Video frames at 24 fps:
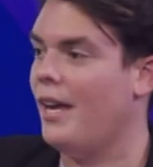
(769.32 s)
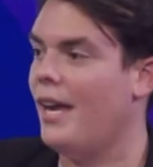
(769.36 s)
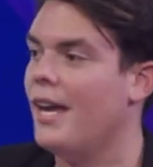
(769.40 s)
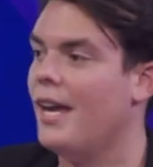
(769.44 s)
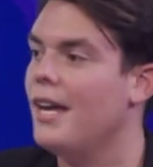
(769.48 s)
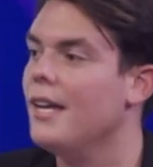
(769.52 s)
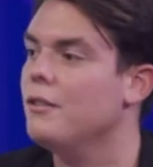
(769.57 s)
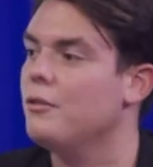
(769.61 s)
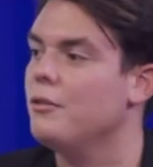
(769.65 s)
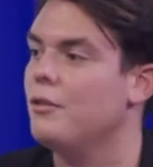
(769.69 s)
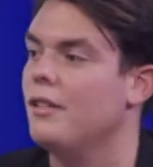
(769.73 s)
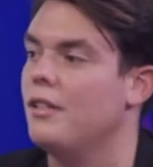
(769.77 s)

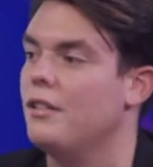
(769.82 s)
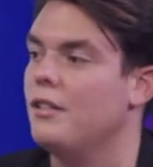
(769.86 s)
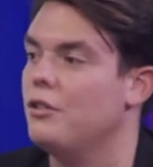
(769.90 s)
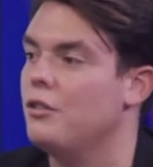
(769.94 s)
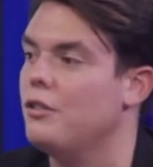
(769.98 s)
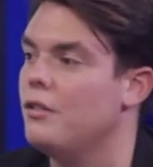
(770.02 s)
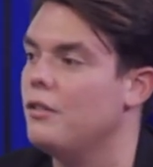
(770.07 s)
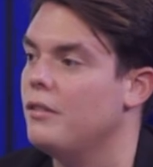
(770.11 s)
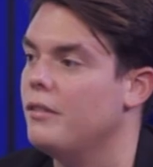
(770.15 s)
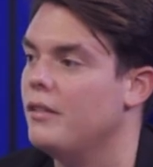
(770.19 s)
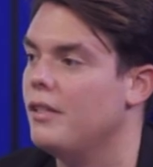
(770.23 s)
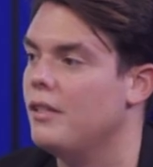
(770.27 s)

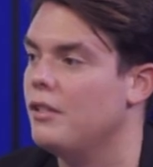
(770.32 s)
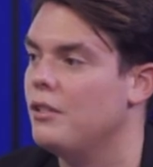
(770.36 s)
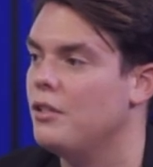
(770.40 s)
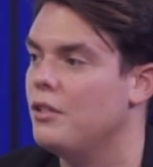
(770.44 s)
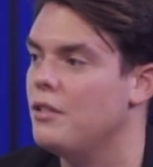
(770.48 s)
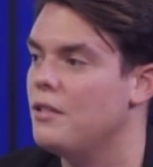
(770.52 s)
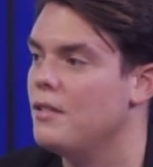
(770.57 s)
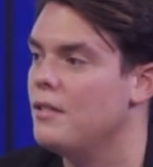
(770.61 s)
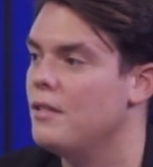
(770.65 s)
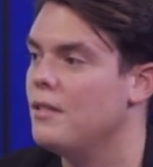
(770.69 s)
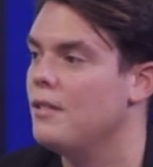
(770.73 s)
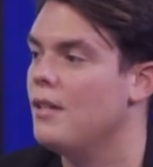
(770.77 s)
traditional
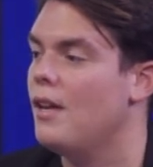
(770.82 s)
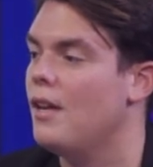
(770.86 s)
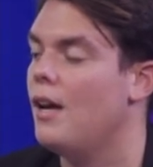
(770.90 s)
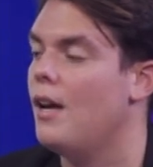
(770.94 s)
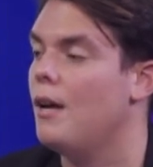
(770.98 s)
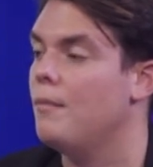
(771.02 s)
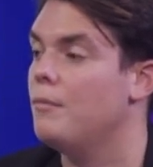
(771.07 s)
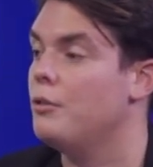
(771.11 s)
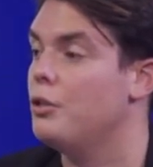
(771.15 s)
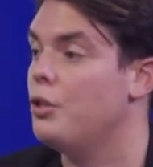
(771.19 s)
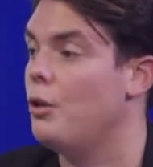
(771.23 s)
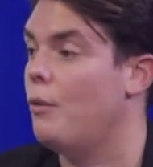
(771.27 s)
dishes
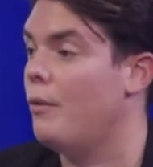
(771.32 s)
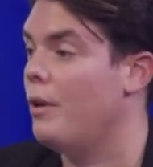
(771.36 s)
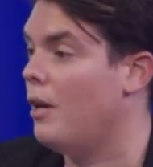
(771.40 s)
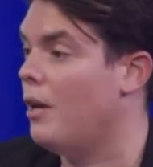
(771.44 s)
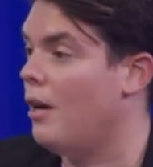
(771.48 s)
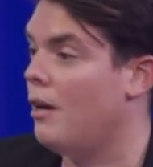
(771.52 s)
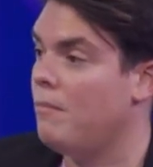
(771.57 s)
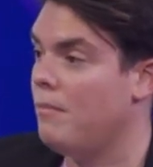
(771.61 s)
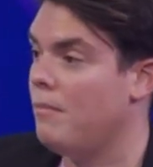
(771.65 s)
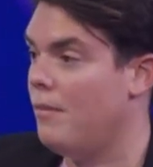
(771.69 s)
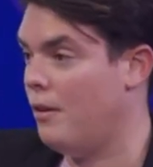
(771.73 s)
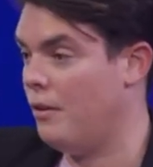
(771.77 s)
showing
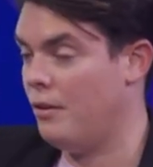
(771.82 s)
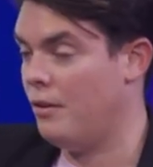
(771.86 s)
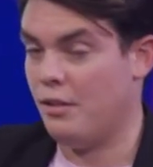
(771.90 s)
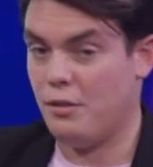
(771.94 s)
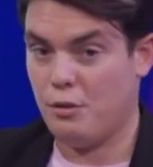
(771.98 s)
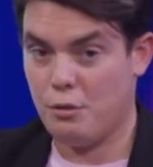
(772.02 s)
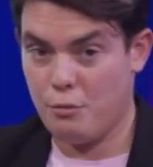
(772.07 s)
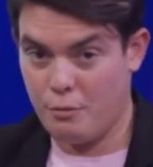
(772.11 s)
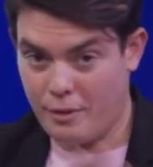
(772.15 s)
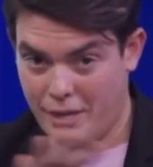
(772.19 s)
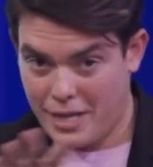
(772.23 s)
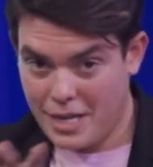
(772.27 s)
up on the
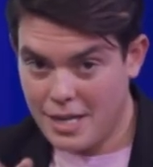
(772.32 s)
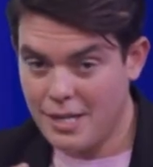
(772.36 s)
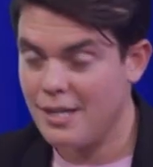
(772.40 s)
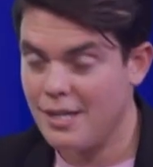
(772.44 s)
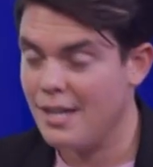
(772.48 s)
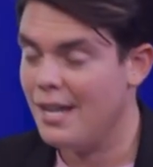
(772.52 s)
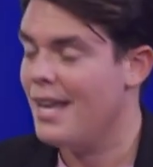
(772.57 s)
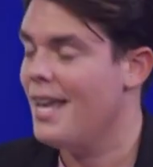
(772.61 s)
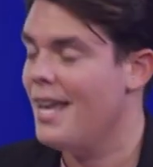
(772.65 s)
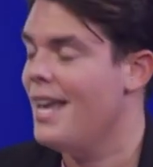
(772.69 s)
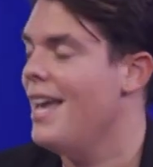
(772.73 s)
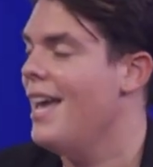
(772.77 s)
screen,
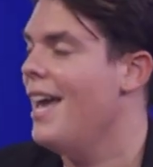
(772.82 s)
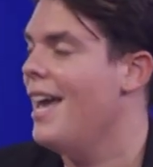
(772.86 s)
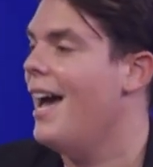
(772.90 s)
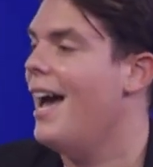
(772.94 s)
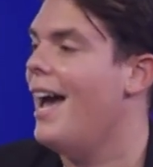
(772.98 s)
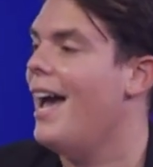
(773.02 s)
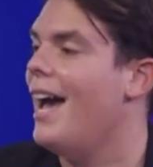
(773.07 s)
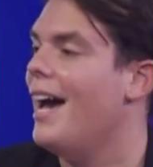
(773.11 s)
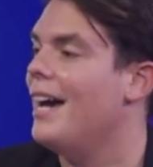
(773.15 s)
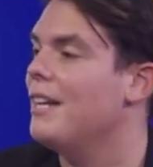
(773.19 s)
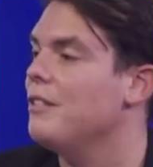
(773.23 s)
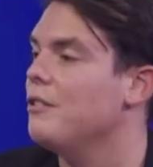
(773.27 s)

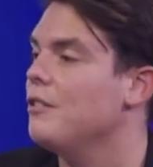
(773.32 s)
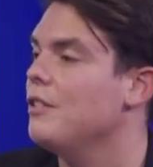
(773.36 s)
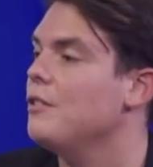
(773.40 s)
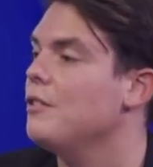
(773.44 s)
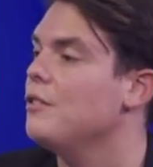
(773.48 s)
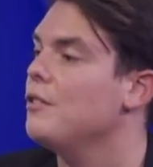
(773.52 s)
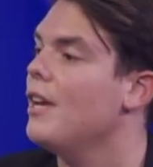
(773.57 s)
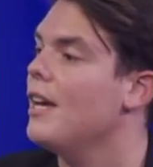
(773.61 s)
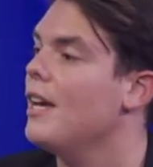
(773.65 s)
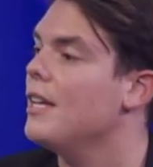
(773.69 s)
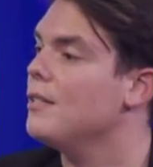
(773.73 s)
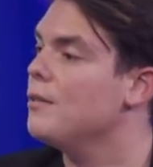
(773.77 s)
and you need to
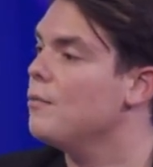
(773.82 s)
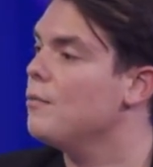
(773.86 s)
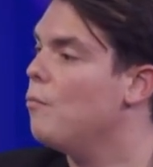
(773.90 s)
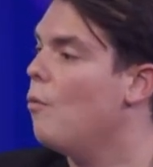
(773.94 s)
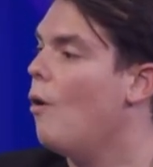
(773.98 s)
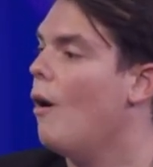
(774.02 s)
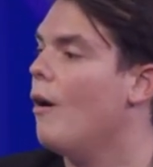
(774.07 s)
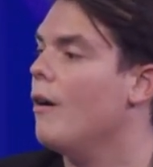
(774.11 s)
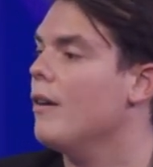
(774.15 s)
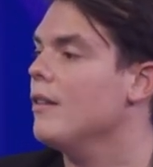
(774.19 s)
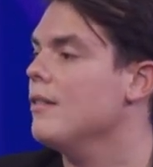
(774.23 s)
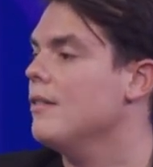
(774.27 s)
guess
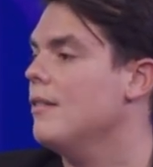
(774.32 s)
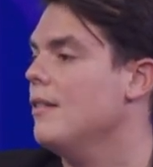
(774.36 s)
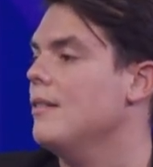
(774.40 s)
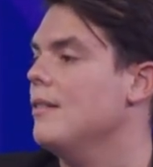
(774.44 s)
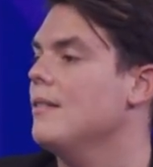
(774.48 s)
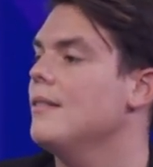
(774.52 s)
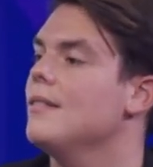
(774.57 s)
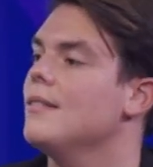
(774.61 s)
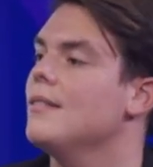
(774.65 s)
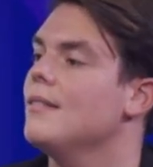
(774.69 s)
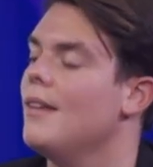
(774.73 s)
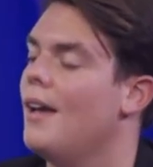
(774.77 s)
where is
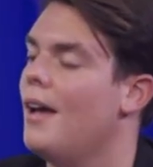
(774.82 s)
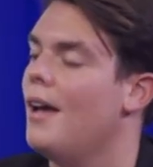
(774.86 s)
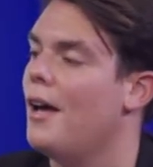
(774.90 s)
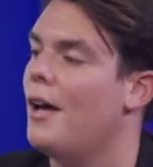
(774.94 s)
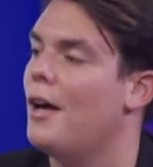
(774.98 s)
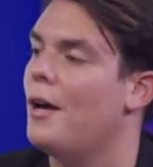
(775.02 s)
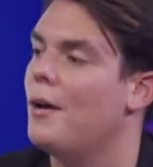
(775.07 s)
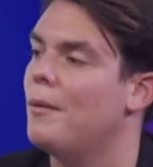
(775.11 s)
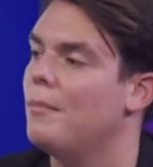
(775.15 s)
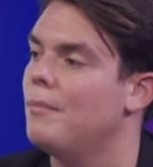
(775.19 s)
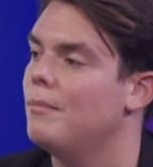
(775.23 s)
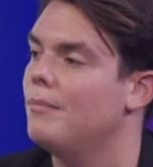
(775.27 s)
this
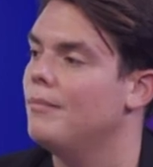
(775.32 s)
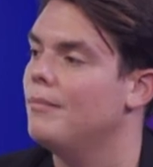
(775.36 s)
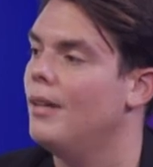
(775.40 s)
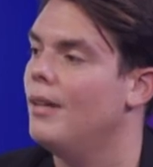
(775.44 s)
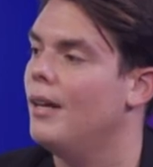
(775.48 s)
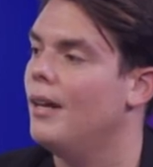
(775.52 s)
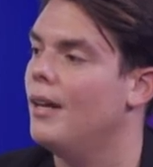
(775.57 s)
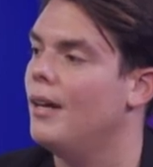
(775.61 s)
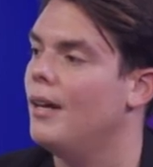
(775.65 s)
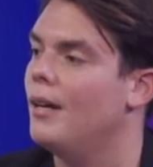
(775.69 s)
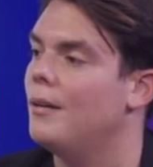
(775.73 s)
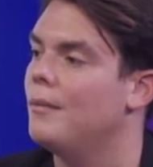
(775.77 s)

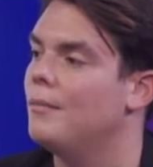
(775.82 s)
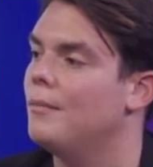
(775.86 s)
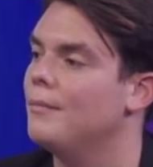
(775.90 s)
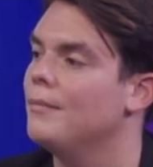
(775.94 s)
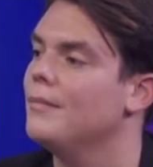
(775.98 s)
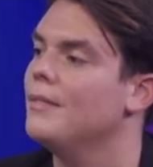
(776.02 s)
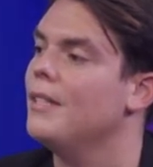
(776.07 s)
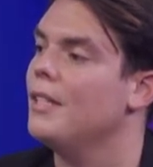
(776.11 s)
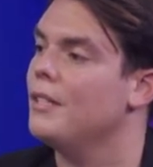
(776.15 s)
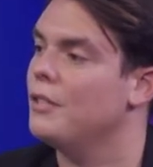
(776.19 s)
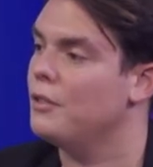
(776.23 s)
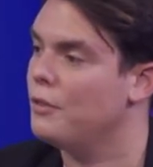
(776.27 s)

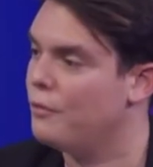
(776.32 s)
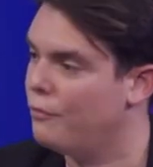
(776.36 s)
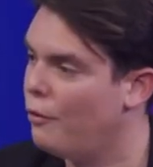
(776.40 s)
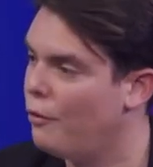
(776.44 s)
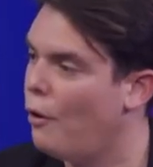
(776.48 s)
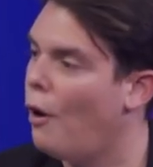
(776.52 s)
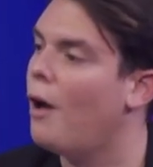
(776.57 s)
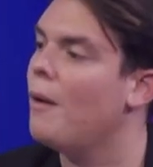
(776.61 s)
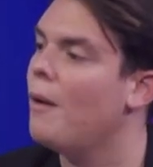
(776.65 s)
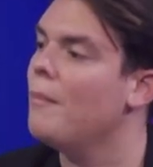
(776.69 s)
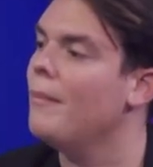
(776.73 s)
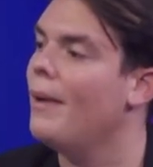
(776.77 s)
dish
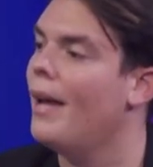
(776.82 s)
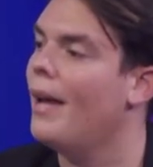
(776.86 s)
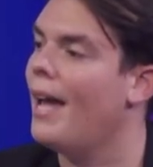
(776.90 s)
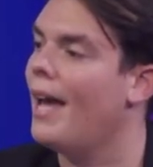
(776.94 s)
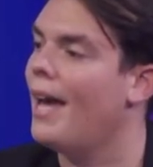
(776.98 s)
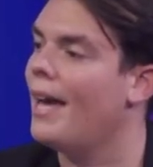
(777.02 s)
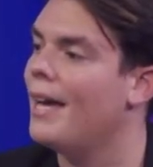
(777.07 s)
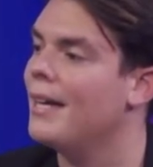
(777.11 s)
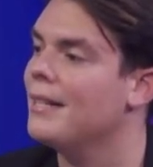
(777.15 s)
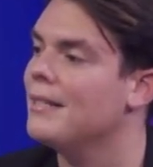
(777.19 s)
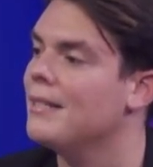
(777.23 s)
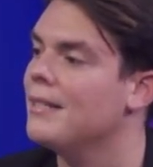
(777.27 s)
from,
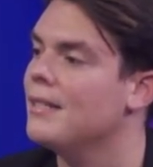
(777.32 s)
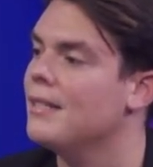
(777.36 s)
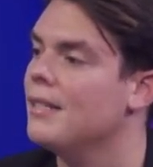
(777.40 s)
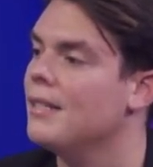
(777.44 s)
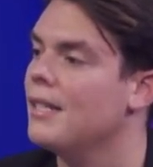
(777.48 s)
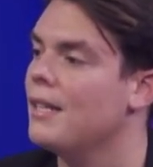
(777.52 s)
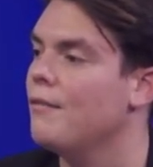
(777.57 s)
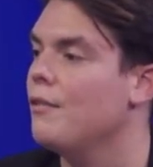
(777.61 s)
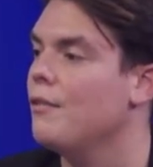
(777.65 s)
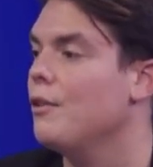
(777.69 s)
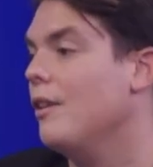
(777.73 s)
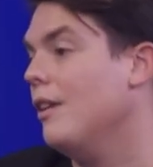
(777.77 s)
and
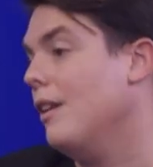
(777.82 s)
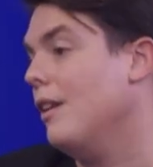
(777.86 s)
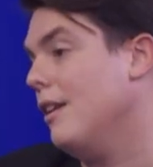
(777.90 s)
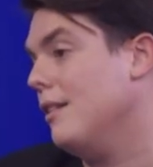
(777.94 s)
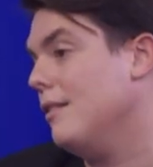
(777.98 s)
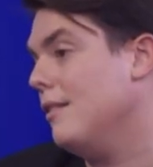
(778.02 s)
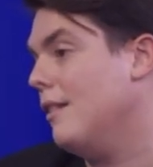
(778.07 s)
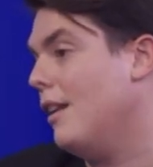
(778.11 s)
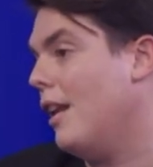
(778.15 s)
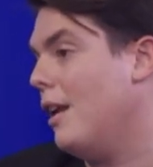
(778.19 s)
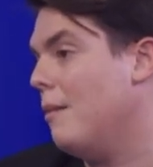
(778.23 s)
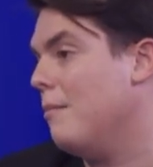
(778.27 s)
if you can guess
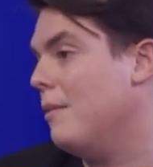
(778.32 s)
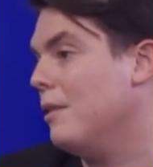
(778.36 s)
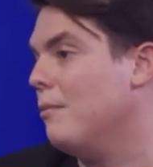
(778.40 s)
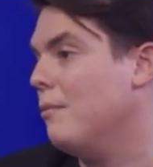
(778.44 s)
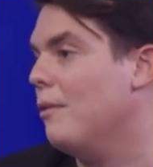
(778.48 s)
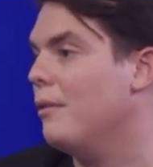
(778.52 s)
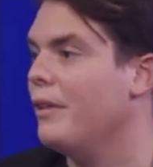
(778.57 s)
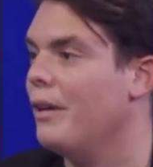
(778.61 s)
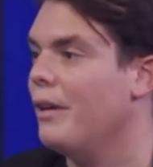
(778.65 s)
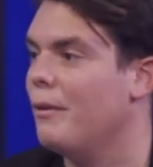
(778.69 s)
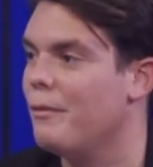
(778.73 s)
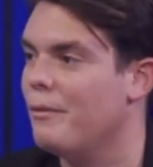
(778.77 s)
the name as
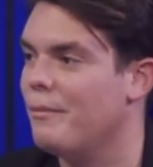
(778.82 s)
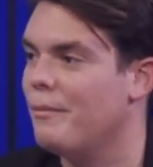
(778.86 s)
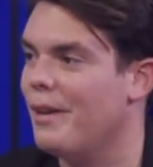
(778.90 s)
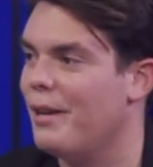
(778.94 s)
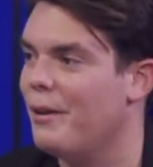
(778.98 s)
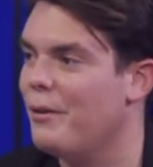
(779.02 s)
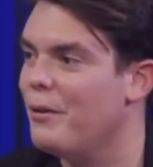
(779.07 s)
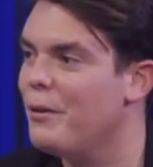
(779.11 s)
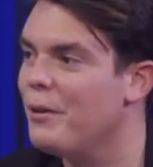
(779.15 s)
well, that would be cool.